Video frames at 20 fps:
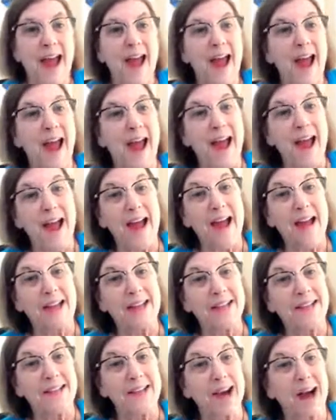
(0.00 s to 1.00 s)

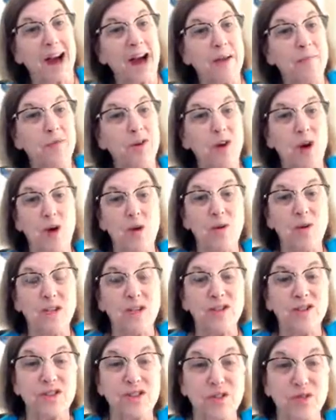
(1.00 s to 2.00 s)
And I'm going
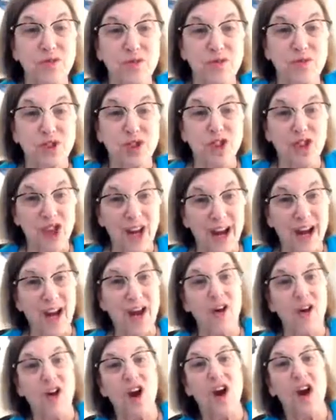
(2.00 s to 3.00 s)
to
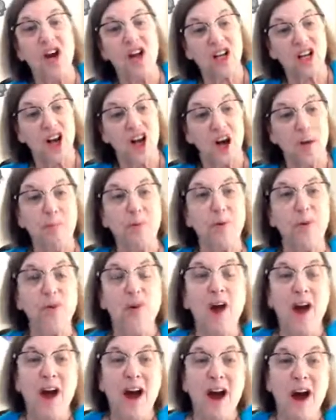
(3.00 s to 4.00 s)
share a couple
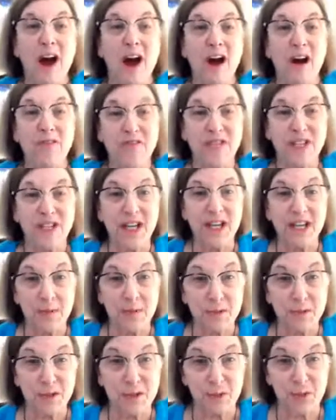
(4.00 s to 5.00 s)
of
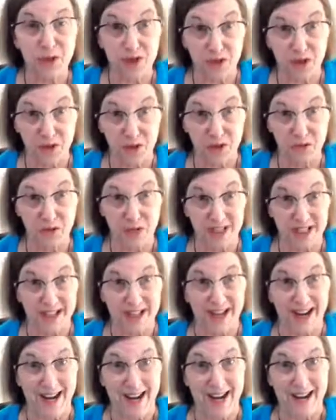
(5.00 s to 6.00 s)
tips with you
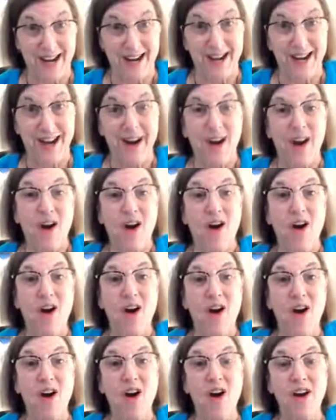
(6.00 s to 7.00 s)
today
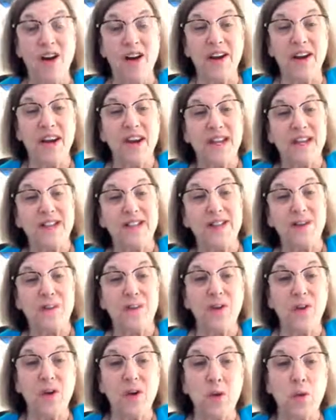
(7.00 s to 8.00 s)
on
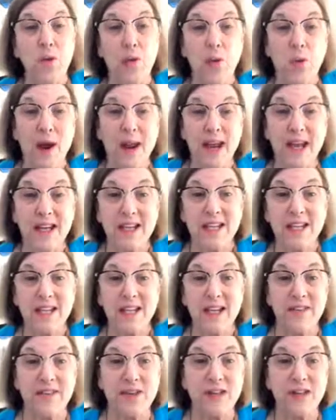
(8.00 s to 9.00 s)
different ways
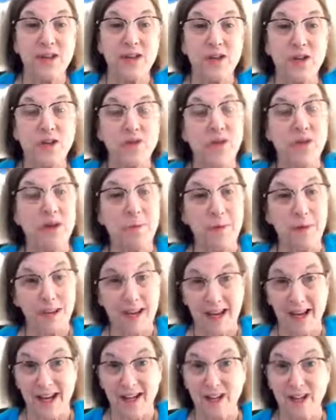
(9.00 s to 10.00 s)
that you can
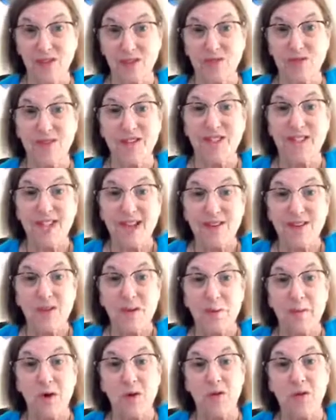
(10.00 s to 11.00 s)
plan your
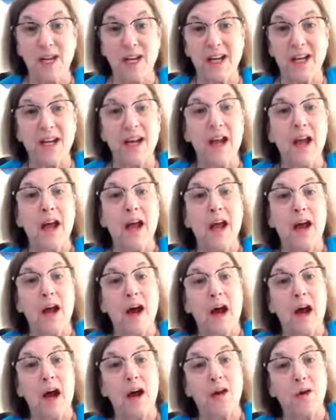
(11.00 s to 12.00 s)
ceremony
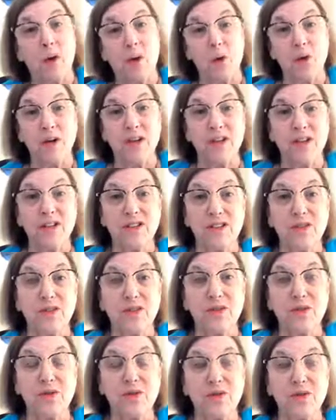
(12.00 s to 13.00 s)
according
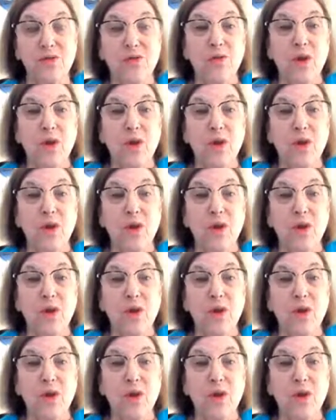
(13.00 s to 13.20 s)
to